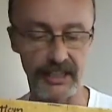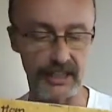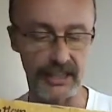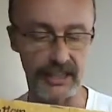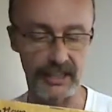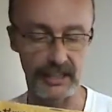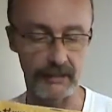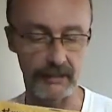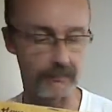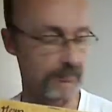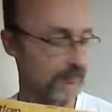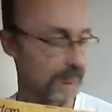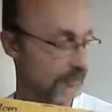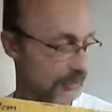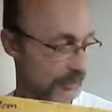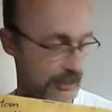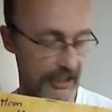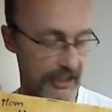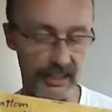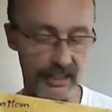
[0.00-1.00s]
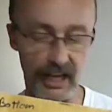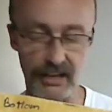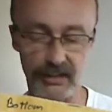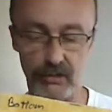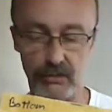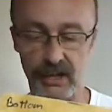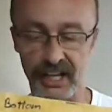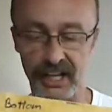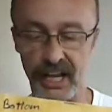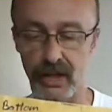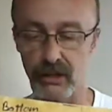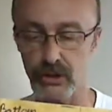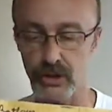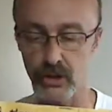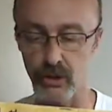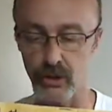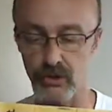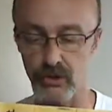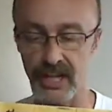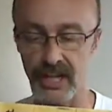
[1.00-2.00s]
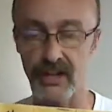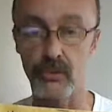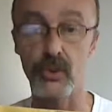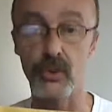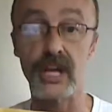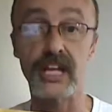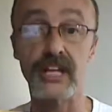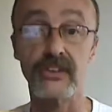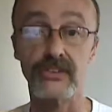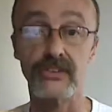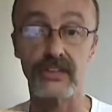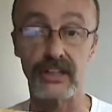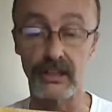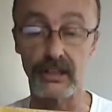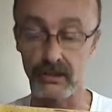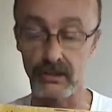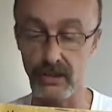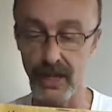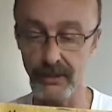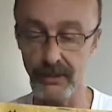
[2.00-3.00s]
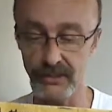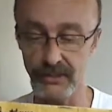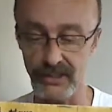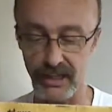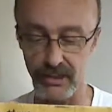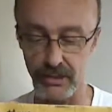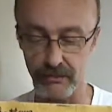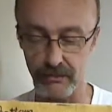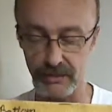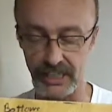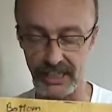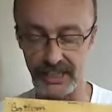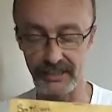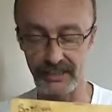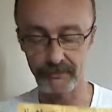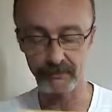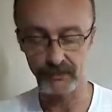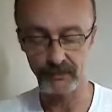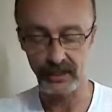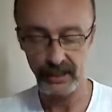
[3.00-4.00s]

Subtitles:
The other one I'll show right away is the top stator plate.